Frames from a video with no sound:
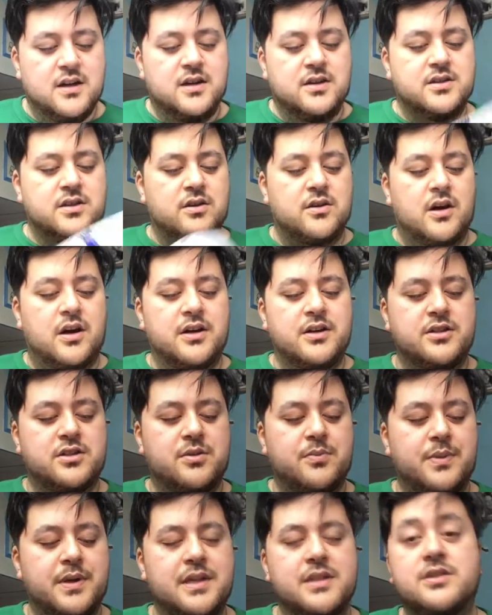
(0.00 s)
So I used
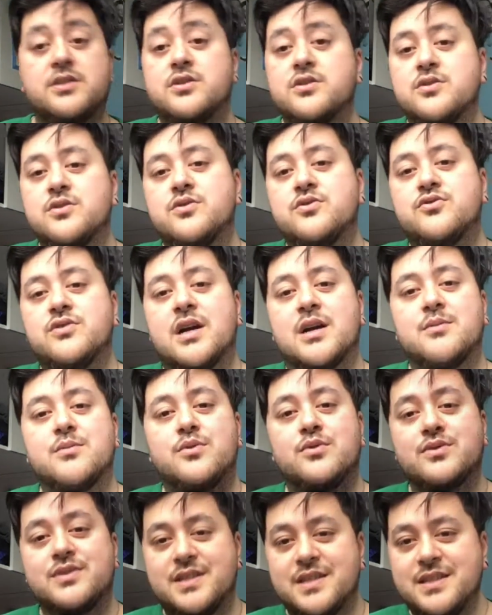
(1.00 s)
to be into Dragon
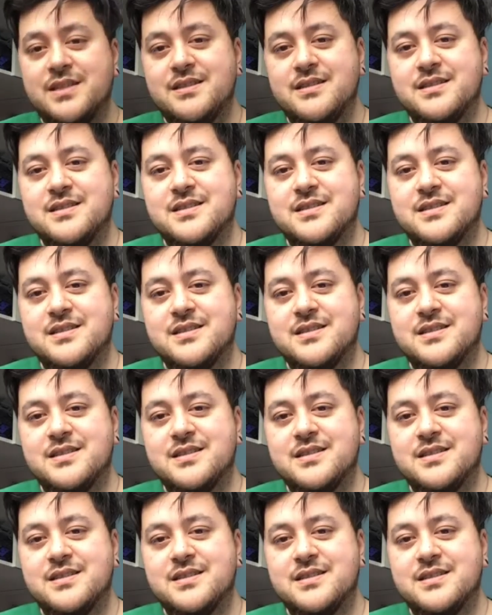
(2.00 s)
Ball Z.